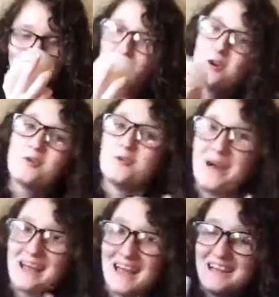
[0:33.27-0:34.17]
We all know
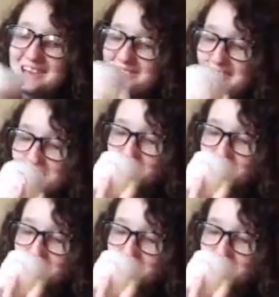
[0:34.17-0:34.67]
I can't describe